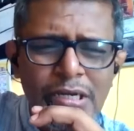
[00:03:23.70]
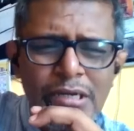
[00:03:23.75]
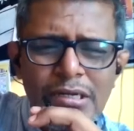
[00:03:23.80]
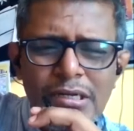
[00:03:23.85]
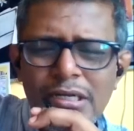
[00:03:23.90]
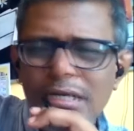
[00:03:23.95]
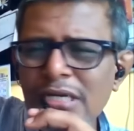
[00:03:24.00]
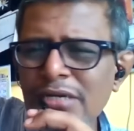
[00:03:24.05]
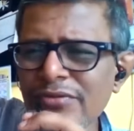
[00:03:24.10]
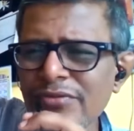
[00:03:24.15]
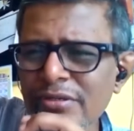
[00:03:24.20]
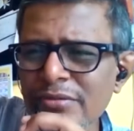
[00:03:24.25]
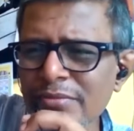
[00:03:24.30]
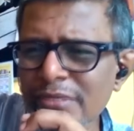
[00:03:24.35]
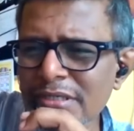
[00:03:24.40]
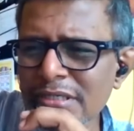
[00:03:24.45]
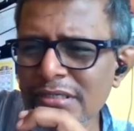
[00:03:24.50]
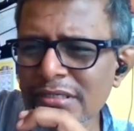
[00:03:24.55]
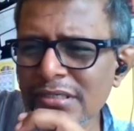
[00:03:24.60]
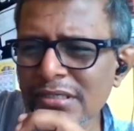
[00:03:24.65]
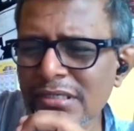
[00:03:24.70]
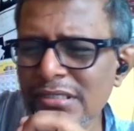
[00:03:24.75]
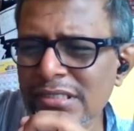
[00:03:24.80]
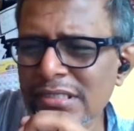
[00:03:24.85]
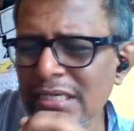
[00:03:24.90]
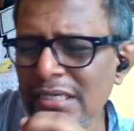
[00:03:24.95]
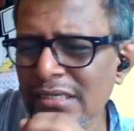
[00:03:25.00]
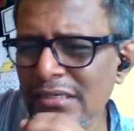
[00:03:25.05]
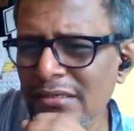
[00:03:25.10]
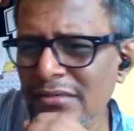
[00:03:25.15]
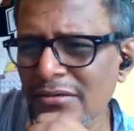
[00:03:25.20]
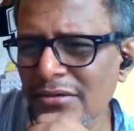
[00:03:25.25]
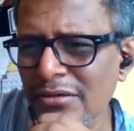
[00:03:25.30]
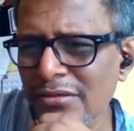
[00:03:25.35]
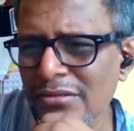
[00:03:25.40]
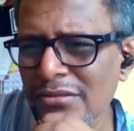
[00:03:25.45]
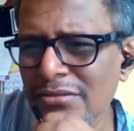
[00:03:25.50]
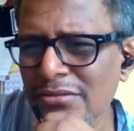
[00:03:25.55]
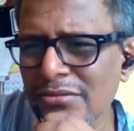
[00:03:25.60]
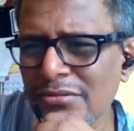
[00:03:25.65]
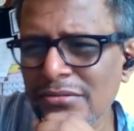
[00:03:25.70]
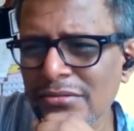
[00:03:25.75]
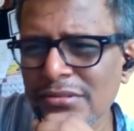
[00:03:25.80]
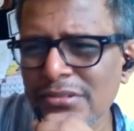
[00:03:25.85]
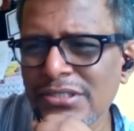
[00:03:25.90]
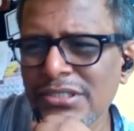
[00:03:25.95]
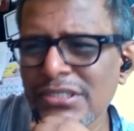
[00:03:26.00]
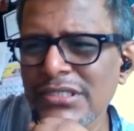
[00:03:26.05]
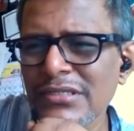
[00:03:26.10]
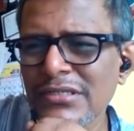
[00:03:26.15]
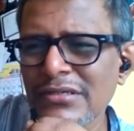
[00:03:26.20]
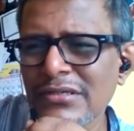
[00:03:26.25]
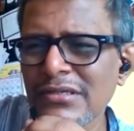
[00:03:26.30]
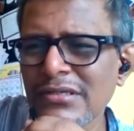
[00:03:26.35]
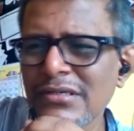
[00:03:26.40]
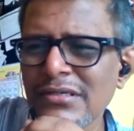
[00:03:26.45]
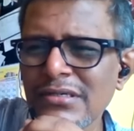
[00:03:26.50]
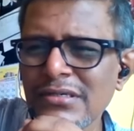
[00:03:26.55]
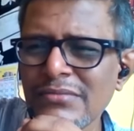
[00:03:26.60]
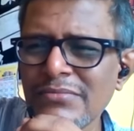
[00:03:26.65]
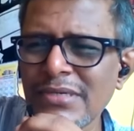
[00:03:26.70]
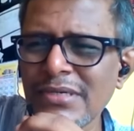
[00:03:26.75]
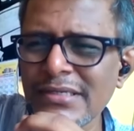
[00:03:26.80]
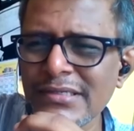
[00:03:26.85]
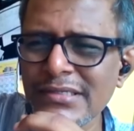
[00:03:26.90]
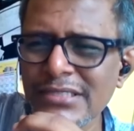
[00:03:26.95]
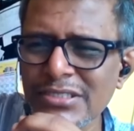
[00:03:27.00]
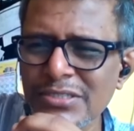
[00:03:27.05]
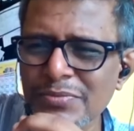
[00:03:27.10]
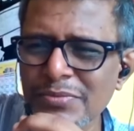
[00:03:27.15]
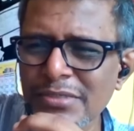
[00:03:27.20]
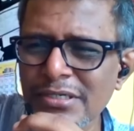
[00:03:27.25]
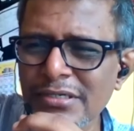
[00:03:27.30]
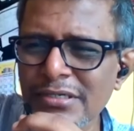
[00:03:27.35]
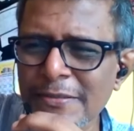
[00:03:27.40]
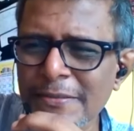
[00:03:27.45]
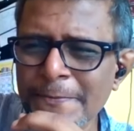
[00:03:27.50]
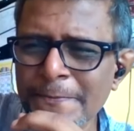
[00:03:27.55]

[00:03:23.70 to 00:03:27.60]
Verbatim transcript: Like everybody else, I got into engineering and management.